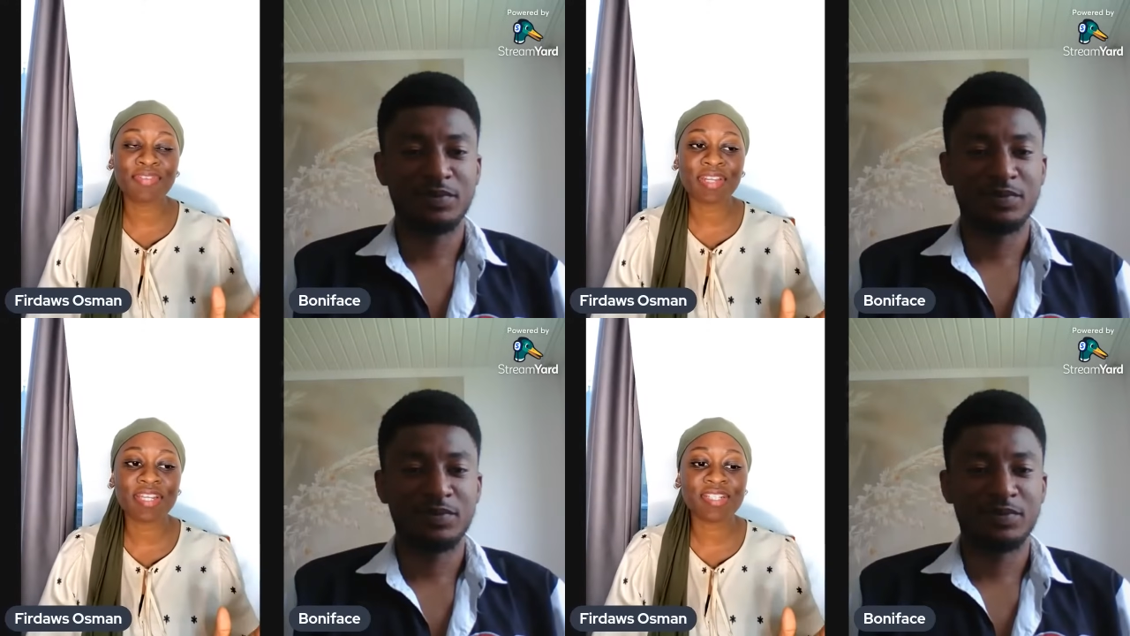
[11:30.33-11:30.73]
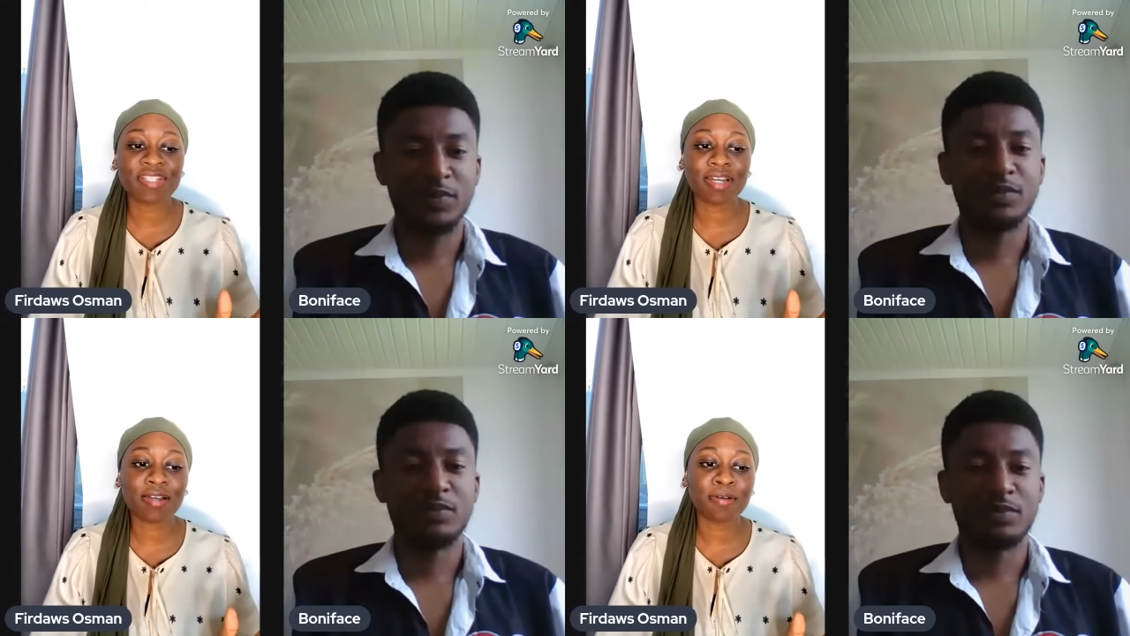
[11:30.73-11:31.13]

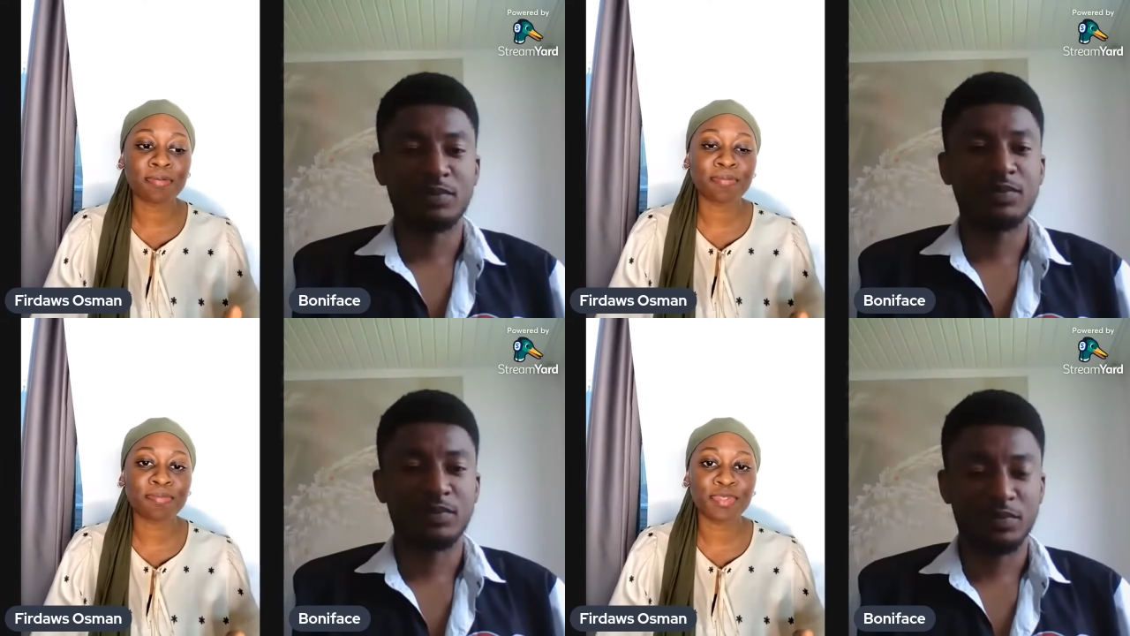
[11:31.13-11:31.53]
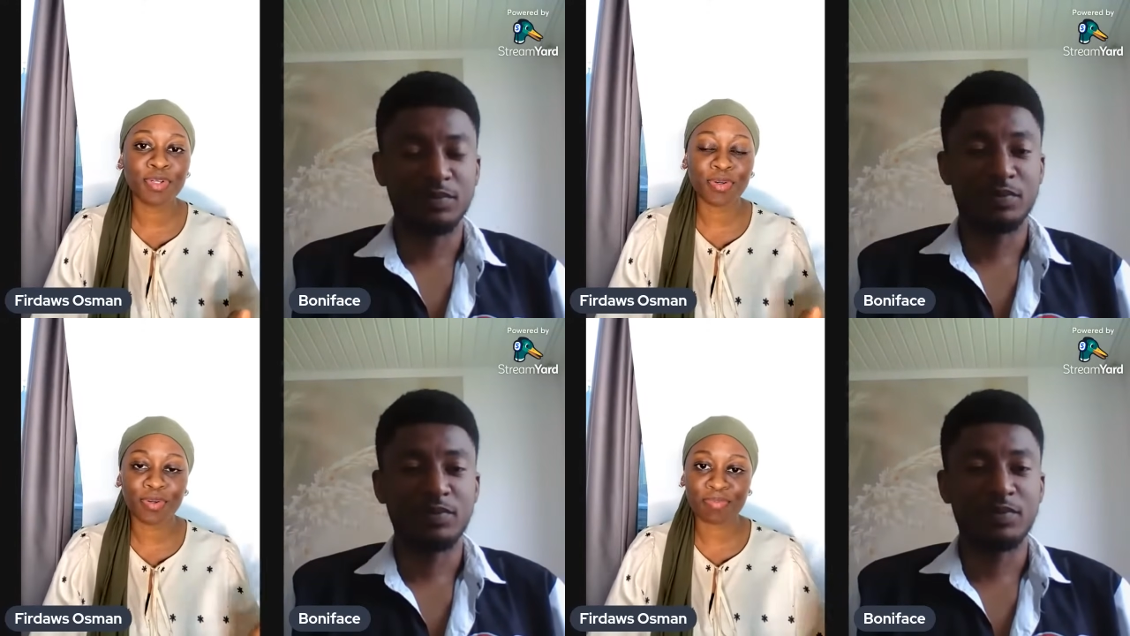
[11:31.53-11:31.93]
Speaker 1: finished um
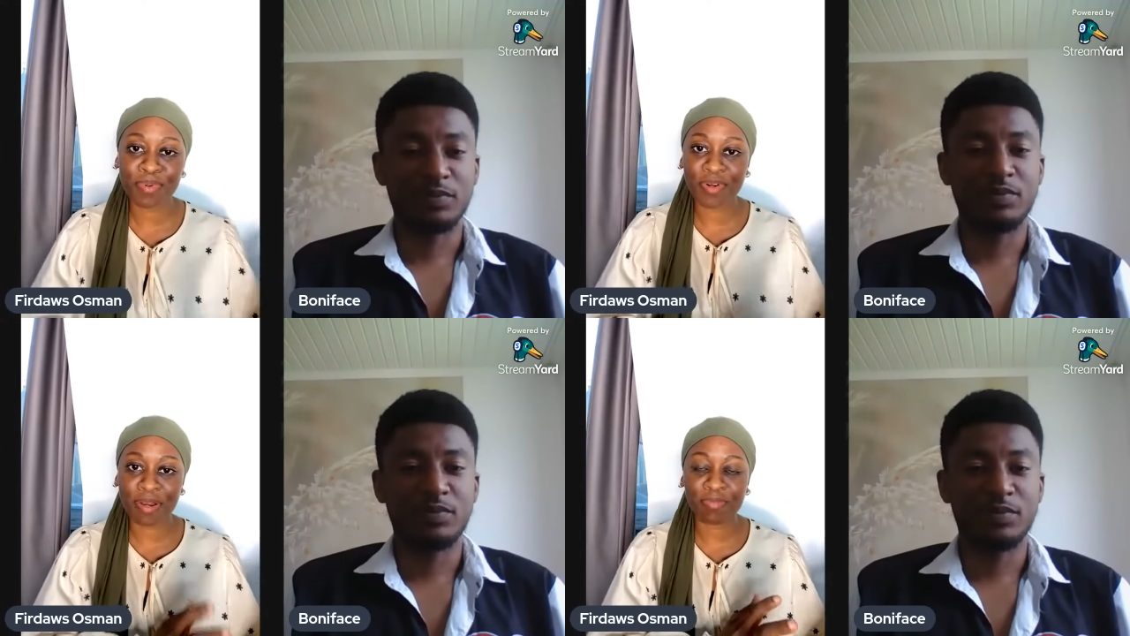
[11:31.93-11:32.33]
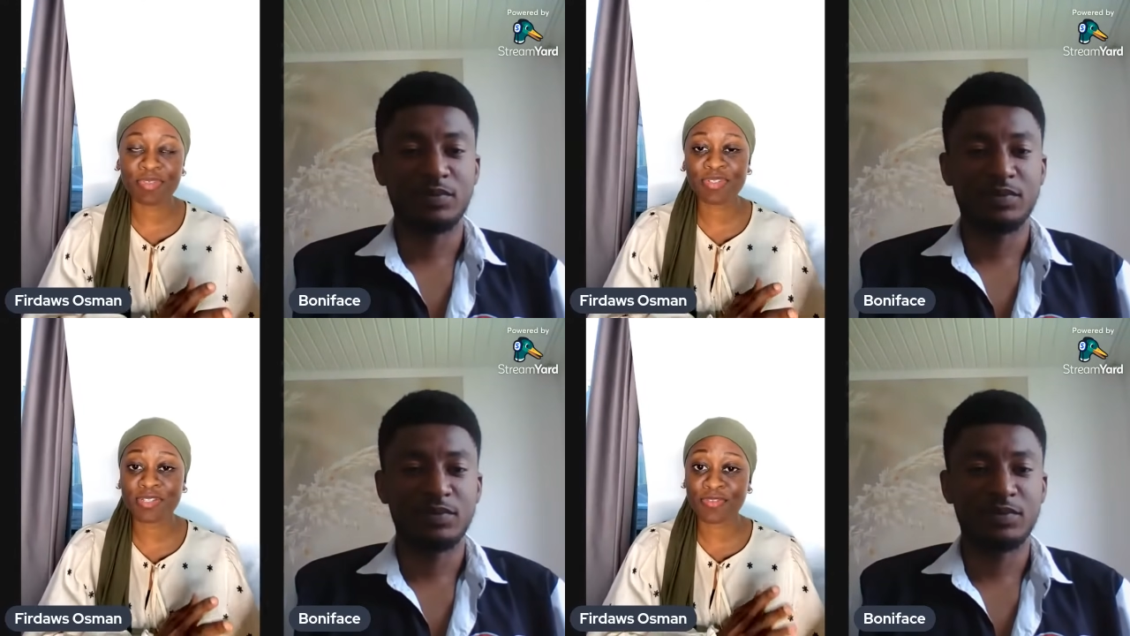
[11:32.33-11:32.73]
your program,
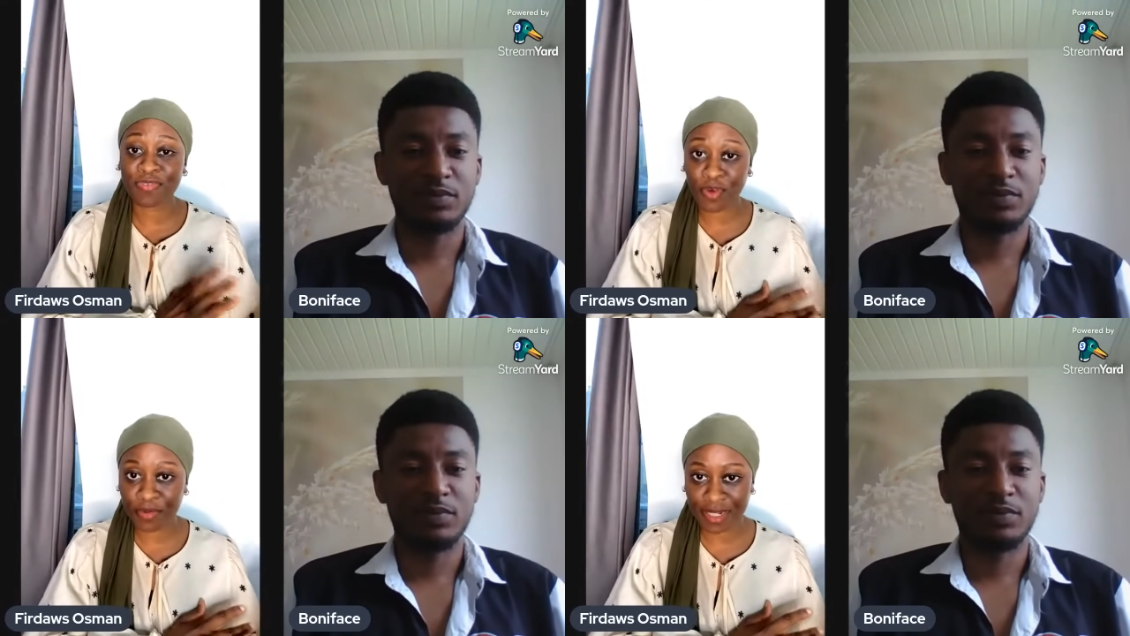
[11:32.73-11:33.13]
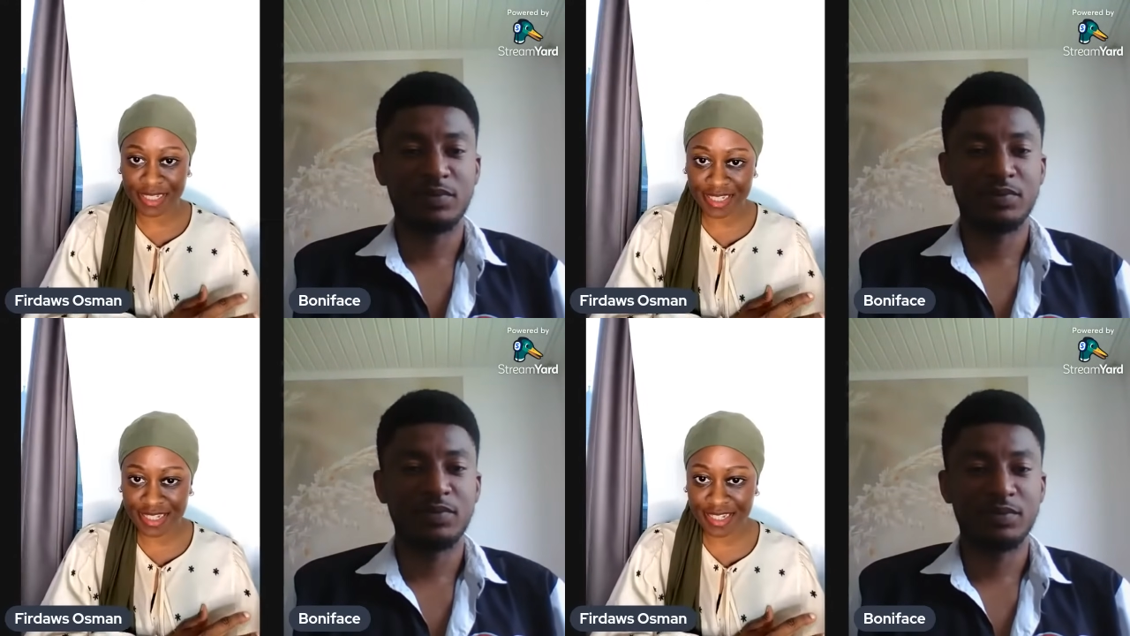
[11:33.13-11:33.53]
which was for four
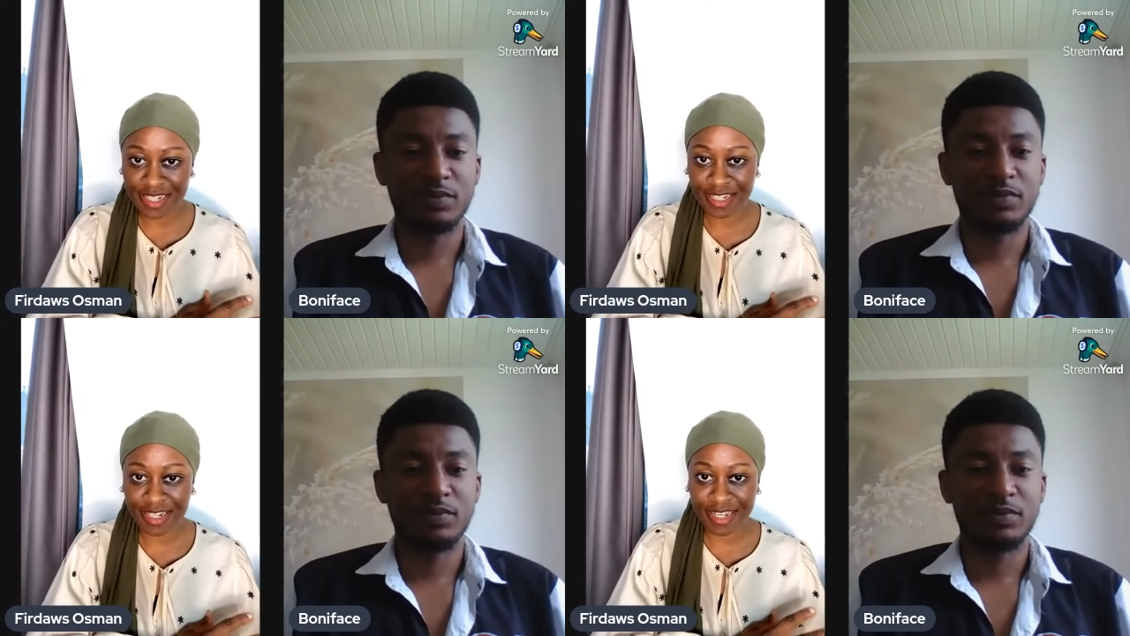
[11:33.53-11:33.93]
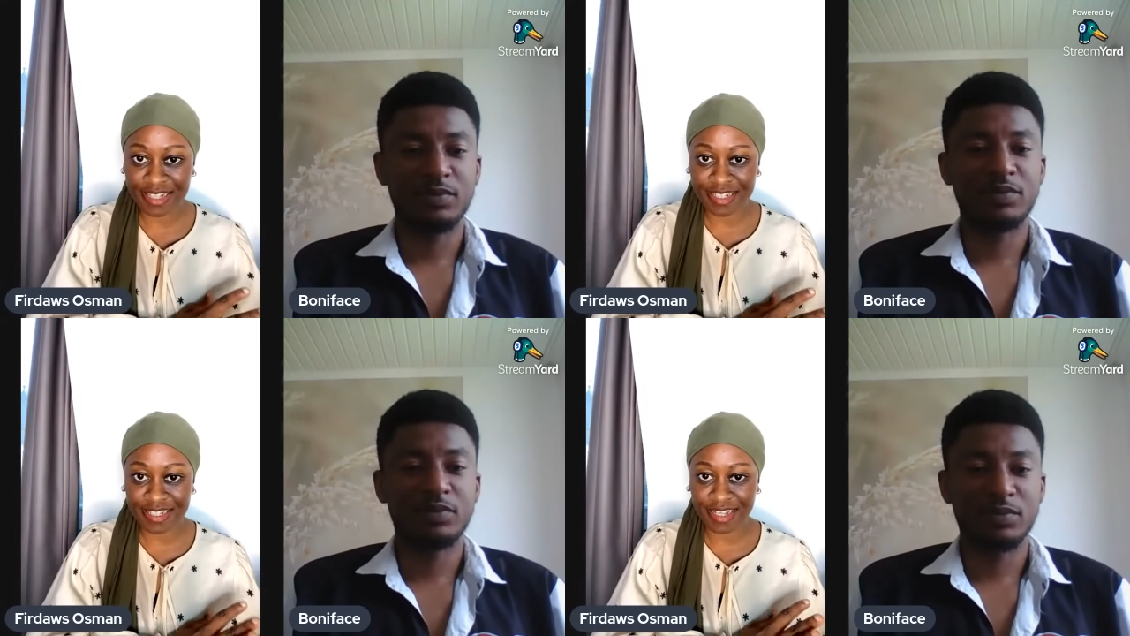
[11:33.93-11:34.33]
months.
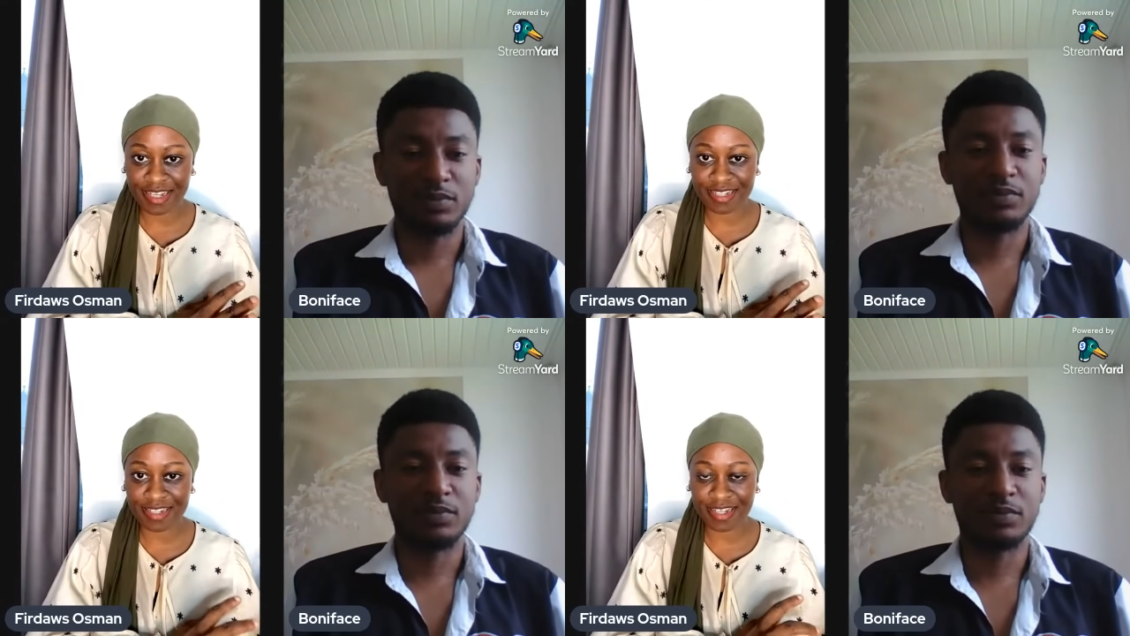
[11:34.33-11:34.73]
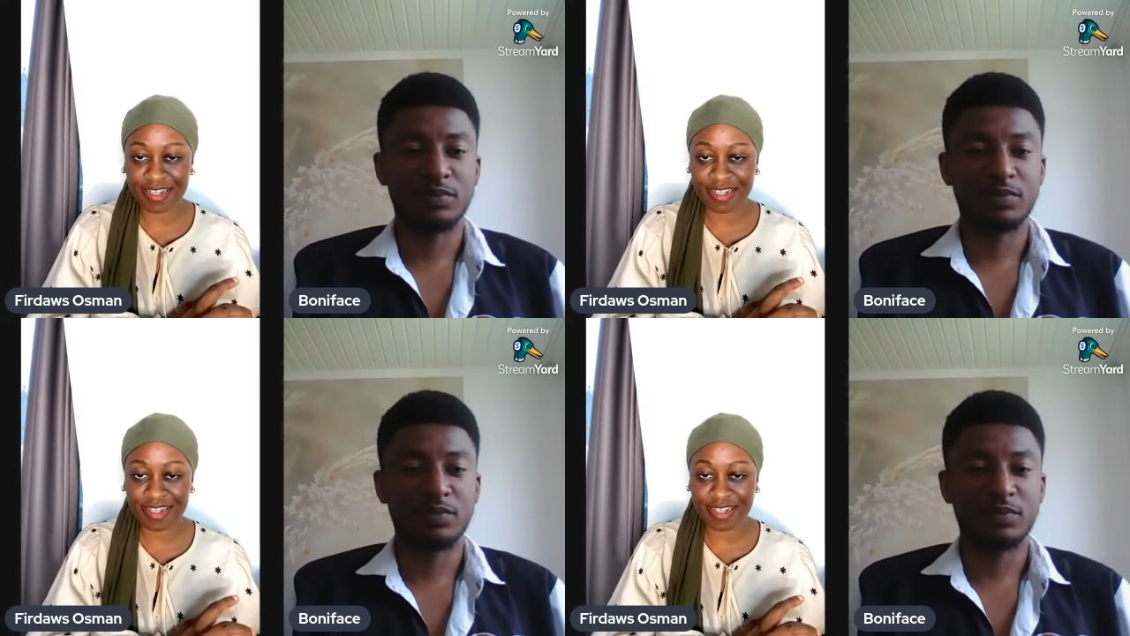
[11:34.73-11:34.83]
That the mm-hmm. tech.